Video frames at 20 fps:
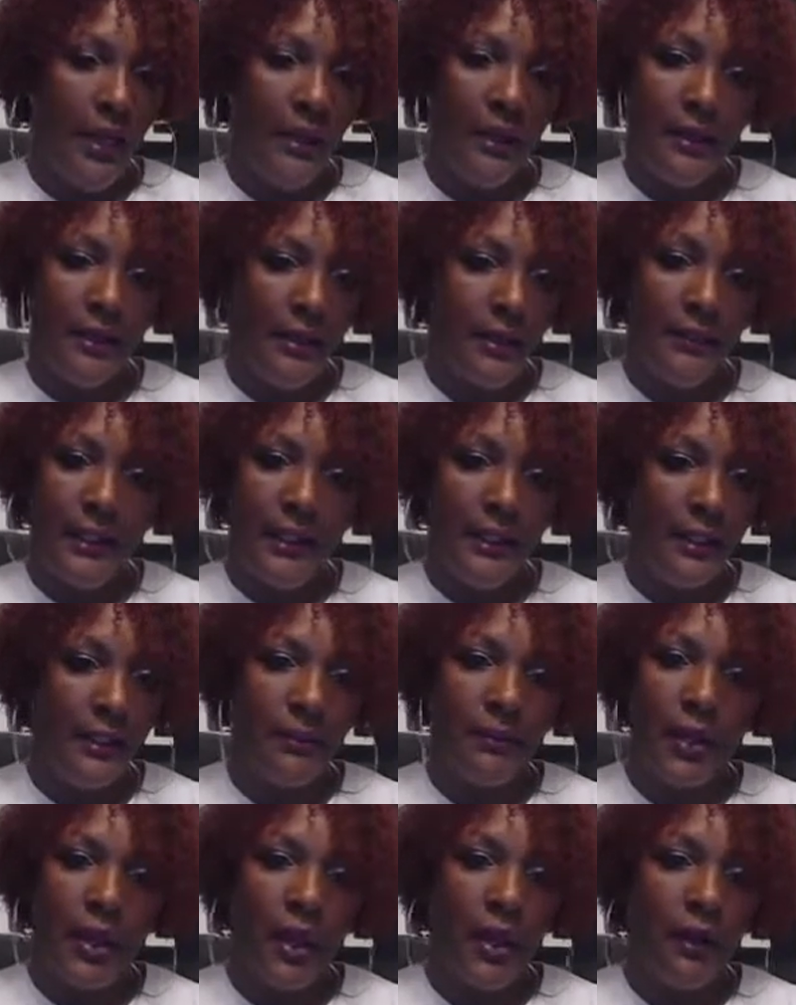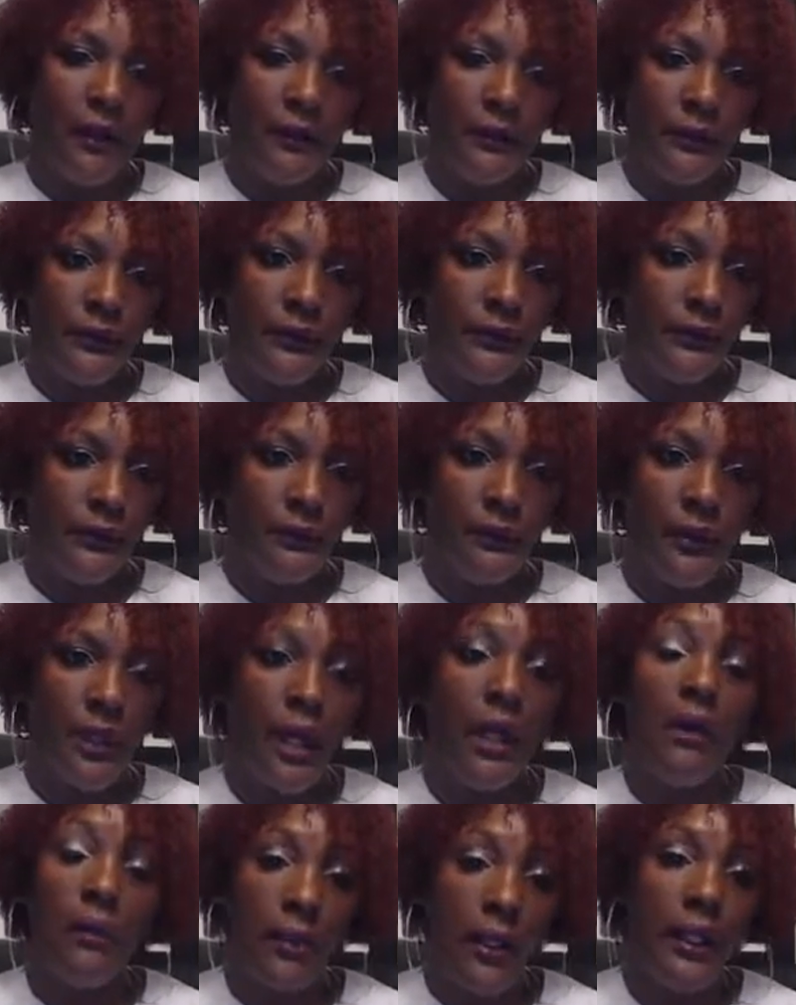It just pisses me off.
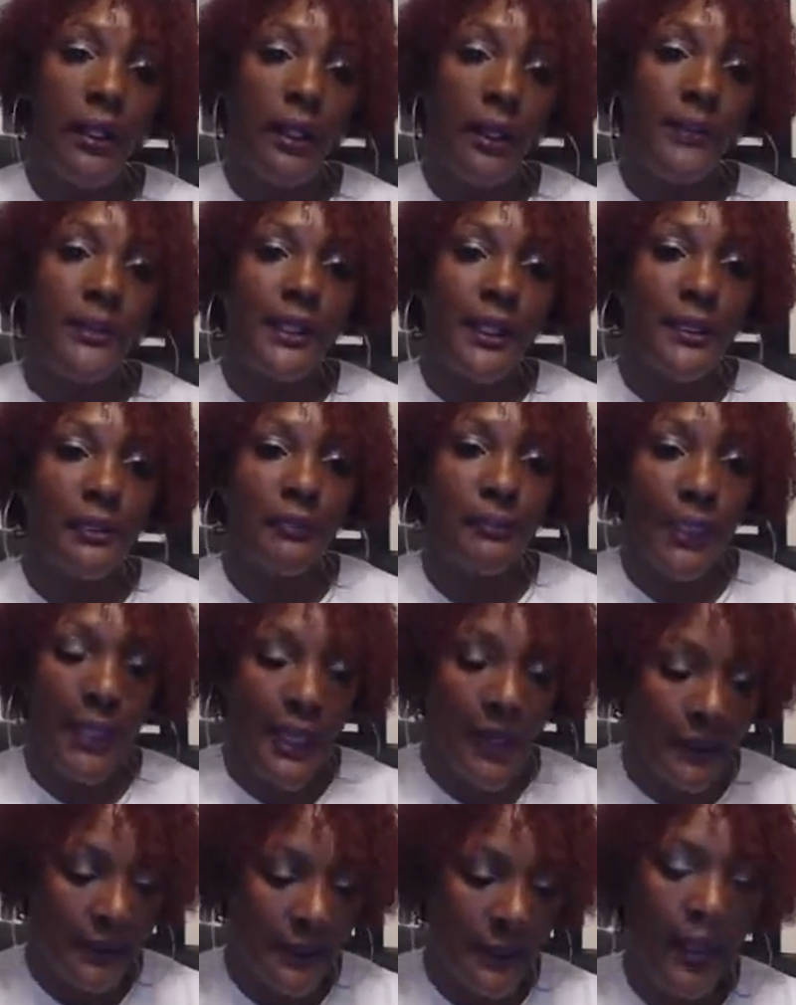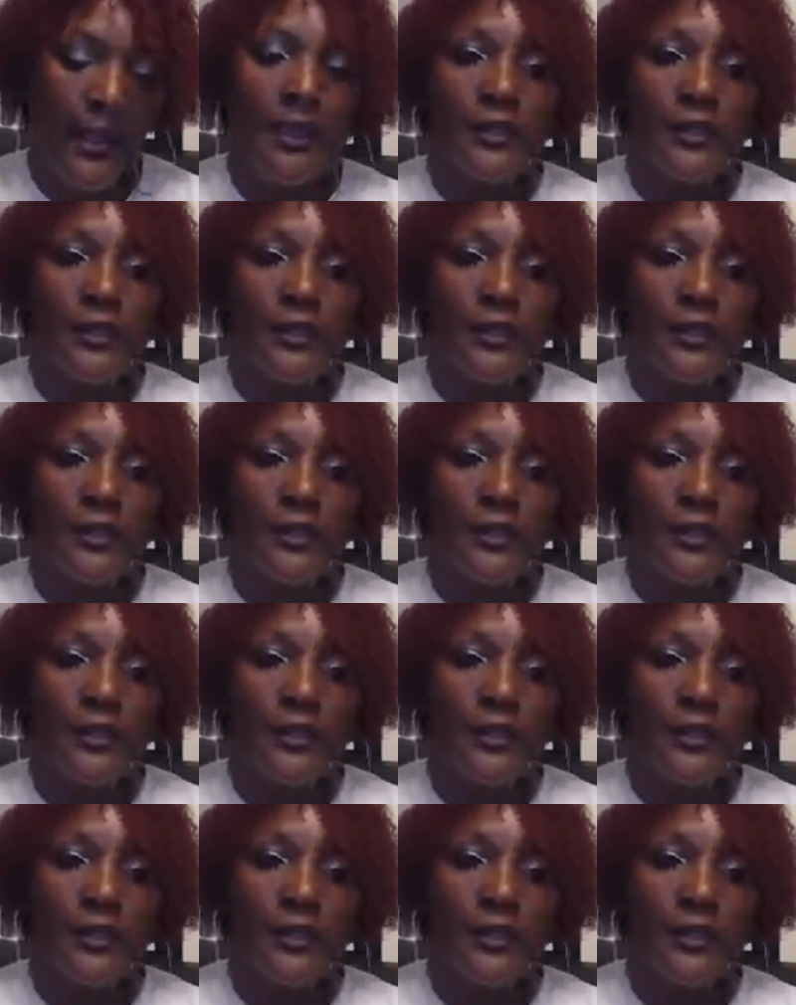It really upsets me, guys.